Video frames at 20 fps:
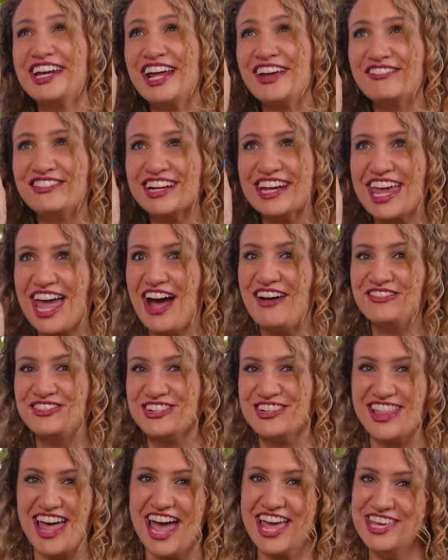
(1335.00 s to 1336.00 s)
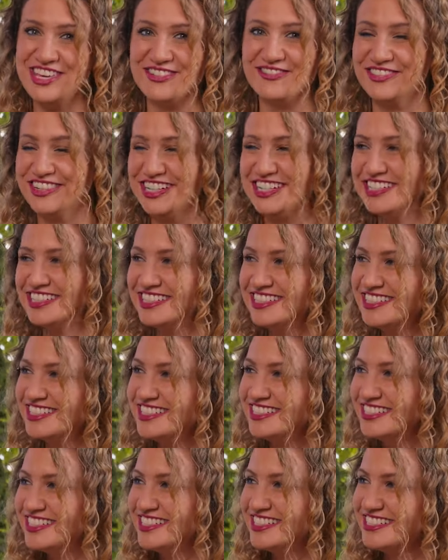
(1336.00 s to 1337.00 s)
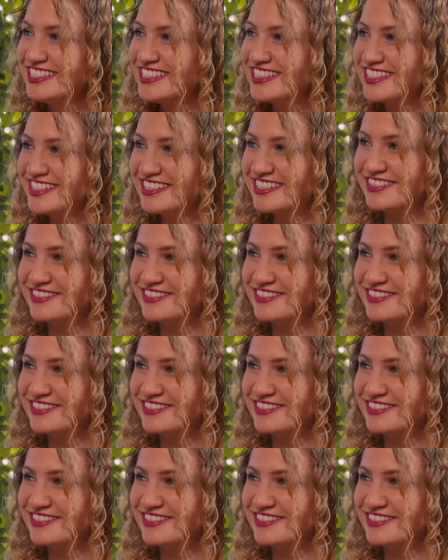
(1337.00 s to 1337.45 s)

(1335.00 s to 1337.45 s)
been able to capture that humor. So,